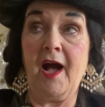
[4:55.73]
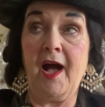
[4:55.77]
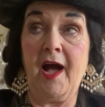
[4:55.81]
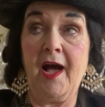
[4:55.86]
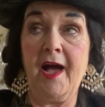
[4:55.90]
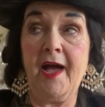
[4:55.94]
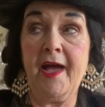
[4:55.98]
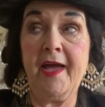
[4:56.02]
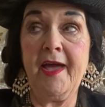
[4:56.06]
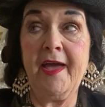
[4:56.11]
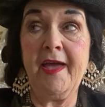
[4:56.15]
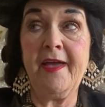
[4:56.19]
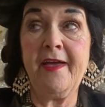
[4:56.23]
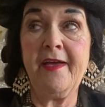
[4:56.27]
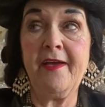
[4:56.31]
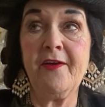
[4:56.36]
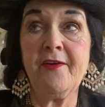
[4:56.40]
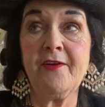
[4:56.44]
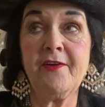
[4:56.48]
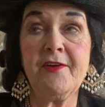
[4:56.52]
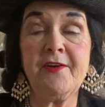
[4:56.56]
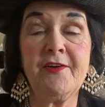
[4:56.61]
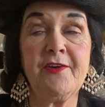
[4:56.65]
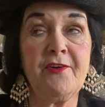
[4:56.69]
I
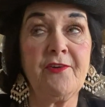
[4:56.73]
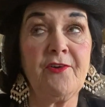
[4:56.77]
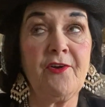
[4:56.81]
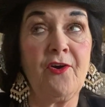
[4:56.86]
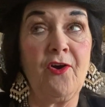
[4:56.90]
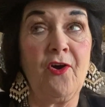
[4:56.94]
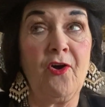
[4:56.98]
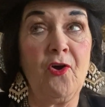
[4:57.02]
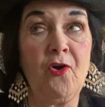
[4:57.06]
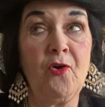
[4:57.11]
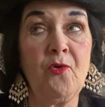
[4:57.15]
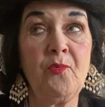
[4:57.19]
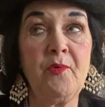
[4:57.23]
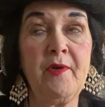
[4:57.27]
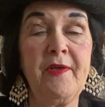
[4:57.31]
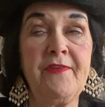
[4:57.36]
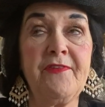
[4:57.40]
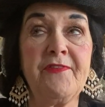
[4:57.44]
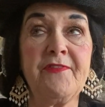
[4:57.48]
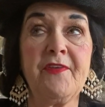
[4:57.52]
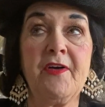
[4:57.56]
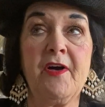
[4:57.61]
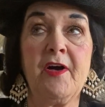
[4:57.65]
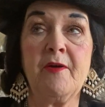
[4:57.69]

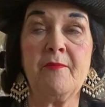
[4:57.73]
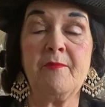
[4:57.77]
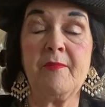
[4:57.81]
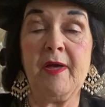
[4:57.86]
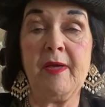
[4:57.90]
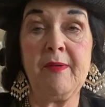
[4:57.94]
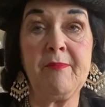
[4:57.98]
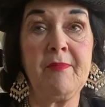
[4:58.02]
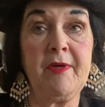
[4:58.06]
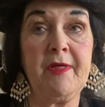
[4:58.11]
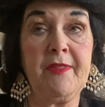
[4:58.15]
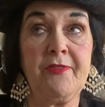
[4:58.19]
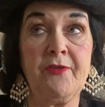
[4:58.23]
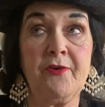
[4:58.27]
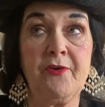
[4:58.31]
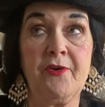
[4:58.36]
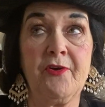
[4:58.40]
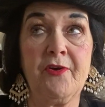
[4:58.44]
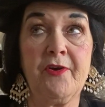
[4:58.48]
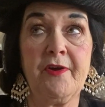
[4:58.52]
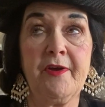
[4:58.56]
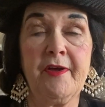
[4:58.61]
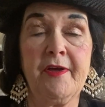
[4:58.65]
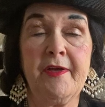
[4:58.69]
always saw my
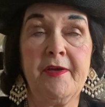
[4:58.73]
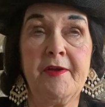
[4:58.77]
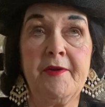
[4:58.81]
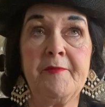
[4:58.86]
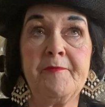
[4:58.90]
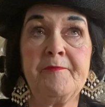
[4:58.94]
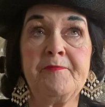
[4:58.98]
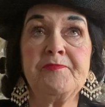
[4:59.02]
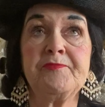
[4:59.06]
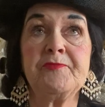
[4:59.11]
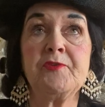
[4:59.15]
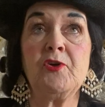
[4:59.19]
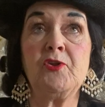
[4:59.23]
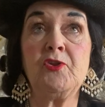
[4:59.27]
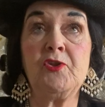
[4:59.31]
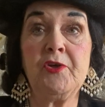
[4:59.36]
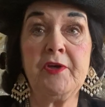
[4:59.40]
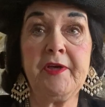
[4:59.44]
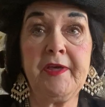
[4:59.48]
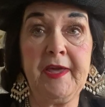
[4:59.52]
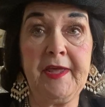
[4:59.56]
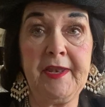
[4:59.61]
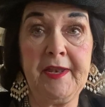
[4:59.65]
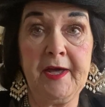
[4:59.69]
mother
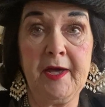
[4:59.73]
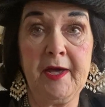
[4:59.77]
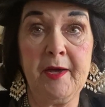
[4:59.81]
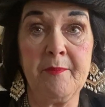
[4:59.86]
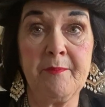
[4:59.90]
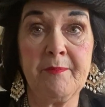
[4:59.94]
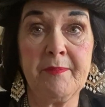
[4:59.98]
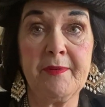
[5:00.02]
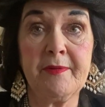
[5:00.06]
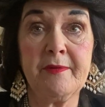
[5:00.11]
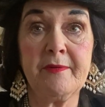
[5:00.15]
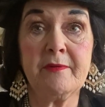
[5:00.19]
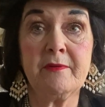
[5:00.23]
looking up